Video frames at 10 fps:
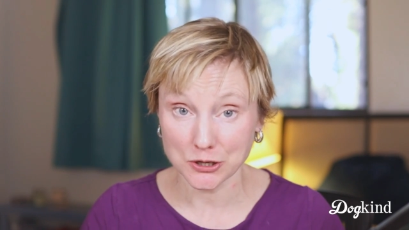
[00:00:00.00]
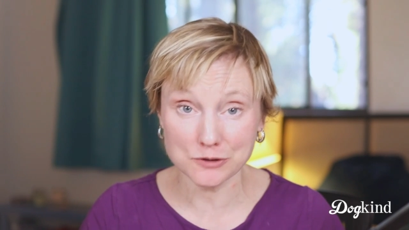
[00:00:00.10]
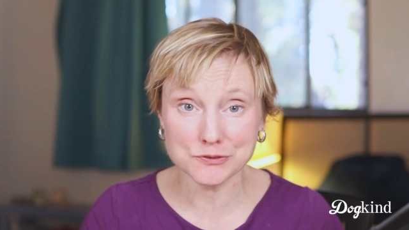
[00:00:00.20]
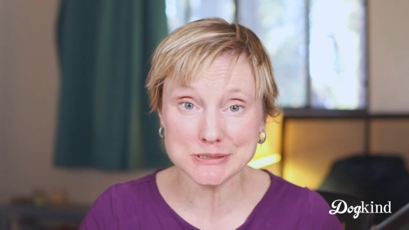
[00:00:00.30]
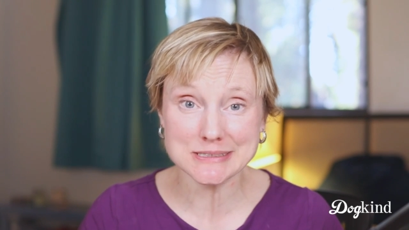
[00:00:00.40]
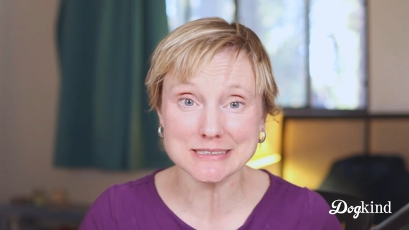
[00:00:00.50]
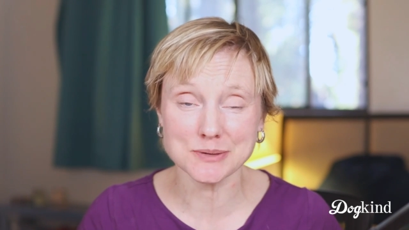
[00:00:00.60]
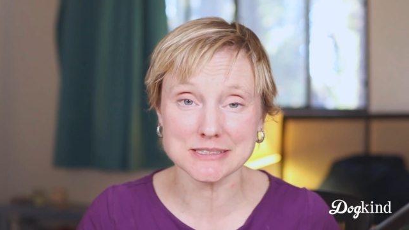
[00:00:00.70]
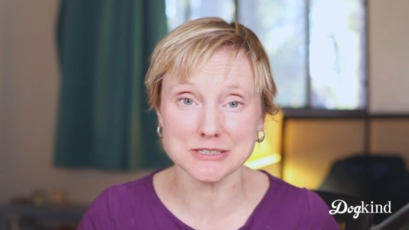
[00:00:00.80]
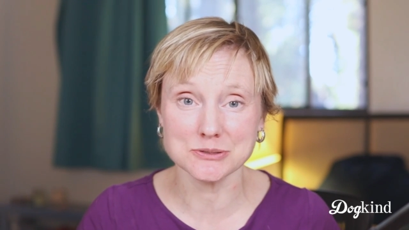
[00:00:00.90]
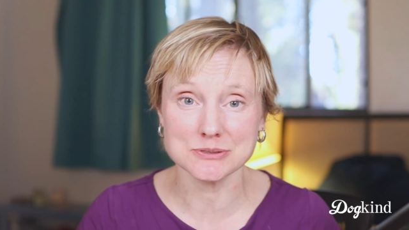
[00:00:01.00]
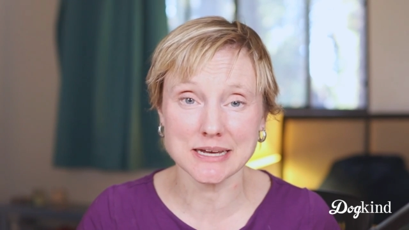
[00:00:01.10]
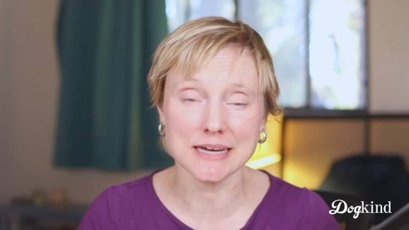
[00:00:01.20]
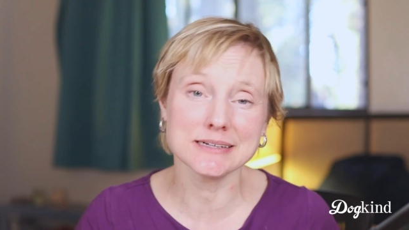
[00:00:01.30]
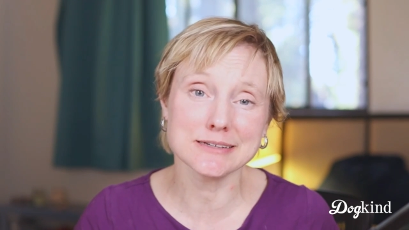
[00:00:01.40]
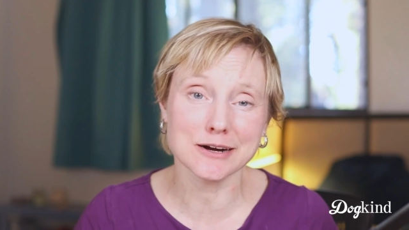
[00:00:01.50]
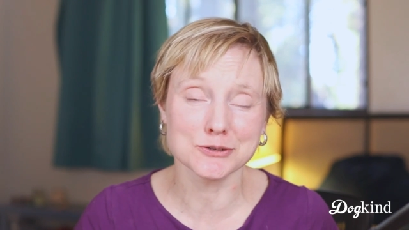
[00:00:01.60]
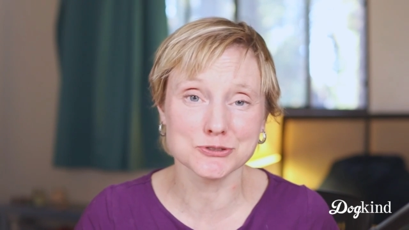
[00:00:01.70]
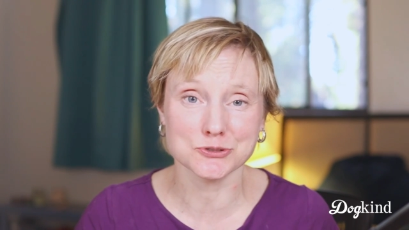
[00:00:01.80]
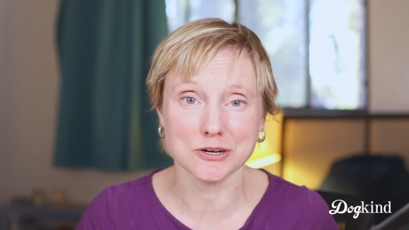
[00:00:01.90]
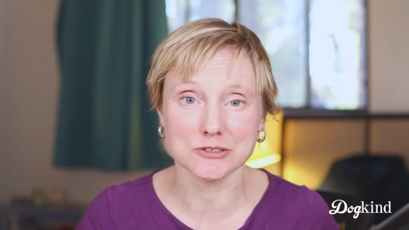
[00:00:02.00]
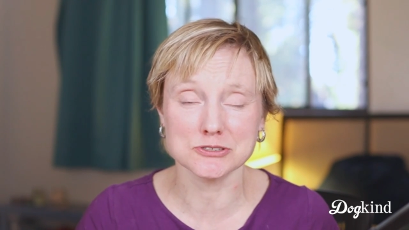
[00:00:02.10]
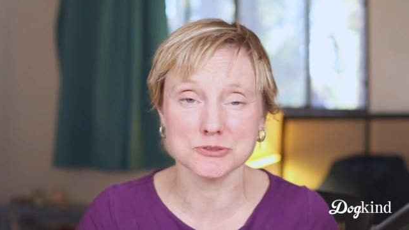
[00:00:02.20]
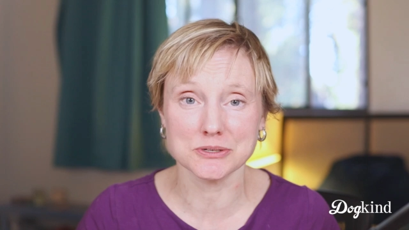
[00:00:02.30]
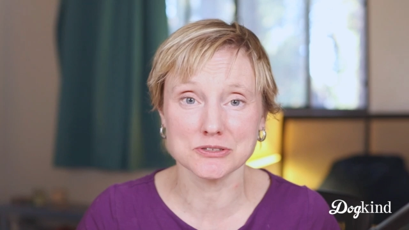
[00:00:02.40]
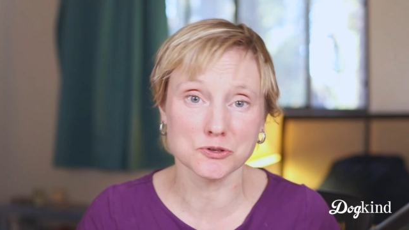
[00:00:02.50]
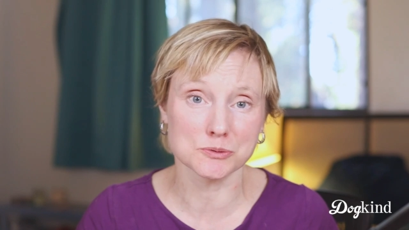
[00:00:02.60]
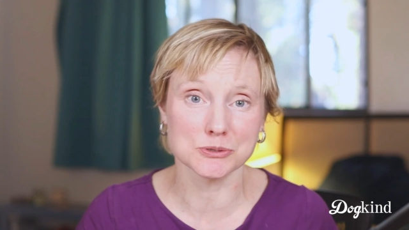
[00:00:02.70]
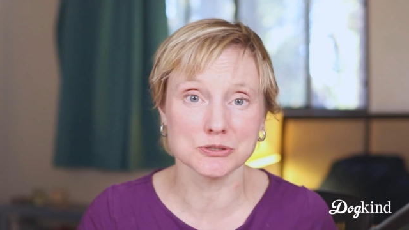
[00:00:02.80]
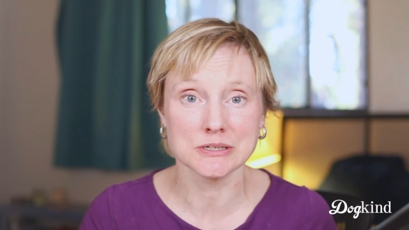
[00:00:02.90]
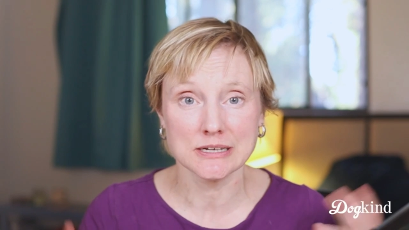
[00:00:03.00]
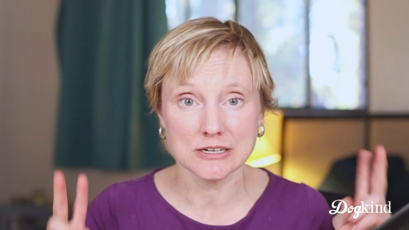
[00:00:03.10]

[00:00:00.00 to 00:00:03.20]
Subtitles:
overseas rescues, any dog who struggles with normal,